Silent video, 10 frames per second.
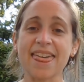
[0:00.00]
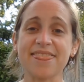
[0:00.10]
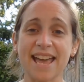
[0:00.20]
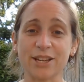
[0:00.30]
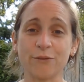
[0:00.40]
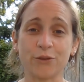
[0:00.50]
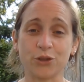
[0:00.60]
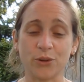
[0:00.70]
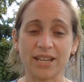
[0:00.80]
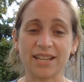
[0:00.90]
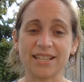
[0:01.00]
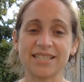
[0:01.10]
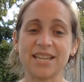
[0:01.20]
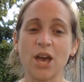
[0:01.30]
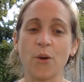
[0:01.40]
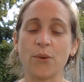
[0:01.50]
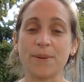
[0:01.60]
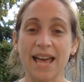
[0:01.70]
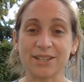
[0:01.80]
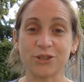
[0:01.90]
Thank you for joining us. We
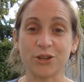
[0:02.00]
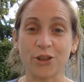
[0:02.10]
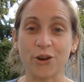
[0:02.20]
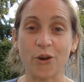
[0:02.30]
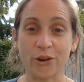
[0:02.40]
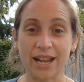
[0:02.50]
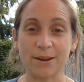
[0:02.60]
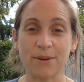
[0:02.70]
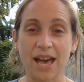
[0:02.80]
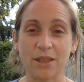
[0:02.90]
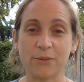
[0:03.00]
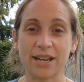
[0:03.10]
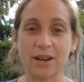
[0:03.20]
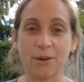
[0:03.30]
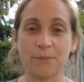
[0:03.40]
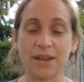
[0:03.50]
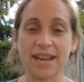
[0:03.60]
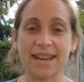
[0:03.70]
plan to do another online pathway club